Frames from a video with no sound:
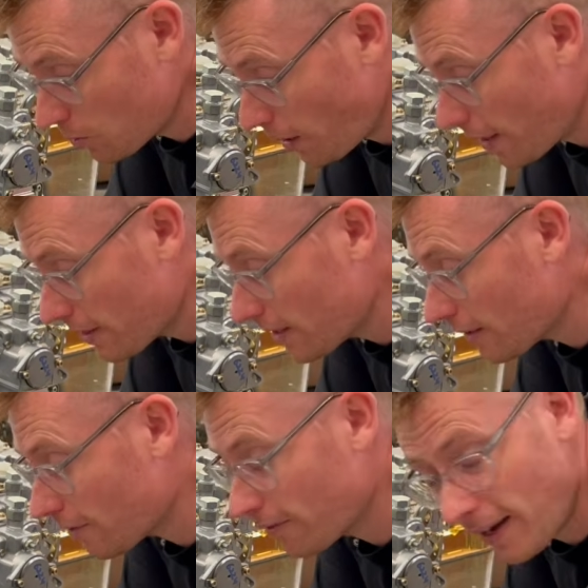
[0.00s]
where the
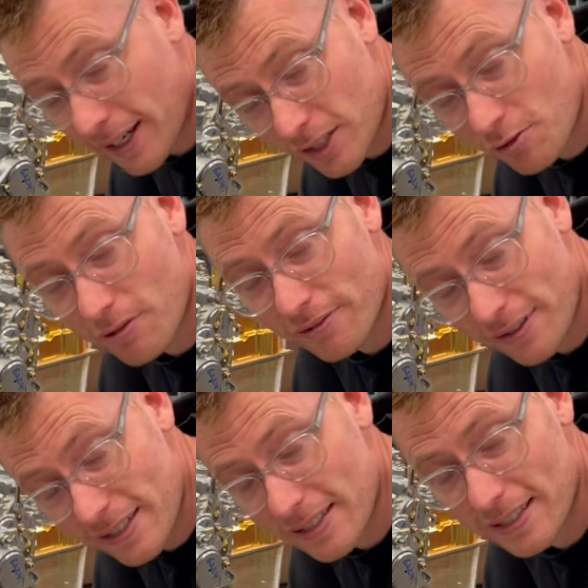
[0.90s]
factory
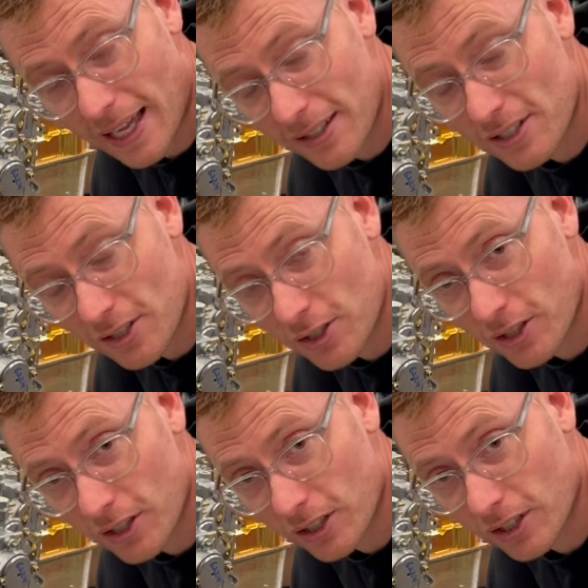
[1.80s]
fitted
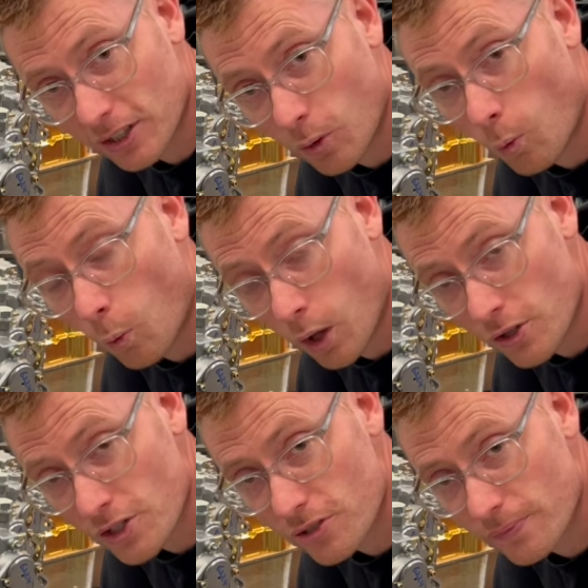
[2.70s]
anti-jerk was.